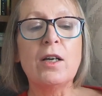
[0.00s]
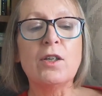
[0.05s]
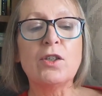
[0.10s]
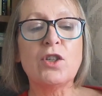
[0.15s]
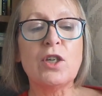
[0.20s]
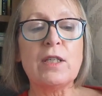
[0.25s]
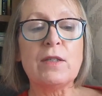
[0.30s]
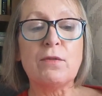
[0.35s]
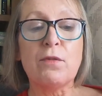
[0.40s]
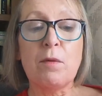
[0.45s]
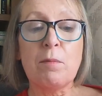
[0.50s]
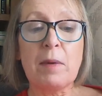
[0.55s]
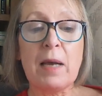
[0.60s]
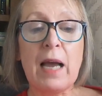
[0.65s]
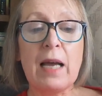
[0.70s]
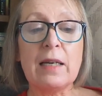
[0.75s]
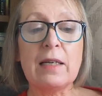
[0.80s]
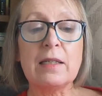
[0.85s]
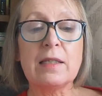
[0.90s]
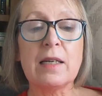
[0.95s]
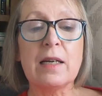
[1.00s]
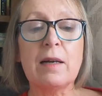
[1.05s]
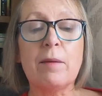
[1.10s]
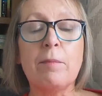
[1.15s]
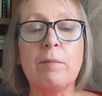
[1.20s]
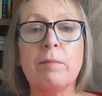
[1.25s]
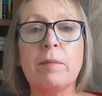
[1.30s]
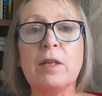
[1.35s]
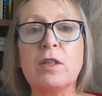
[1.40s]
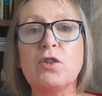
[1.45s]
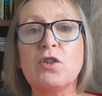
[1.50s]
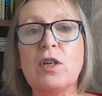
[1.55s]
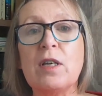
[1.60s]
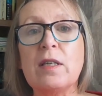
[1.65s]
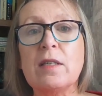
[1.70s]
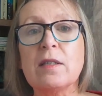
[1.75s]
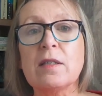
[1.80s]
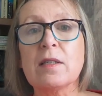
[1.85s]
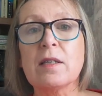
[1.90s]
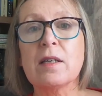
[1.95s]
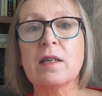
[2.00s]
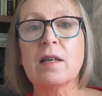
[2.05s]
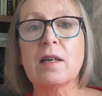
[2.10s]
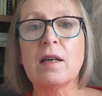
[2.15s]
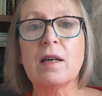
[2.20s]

She's from Canada, but she's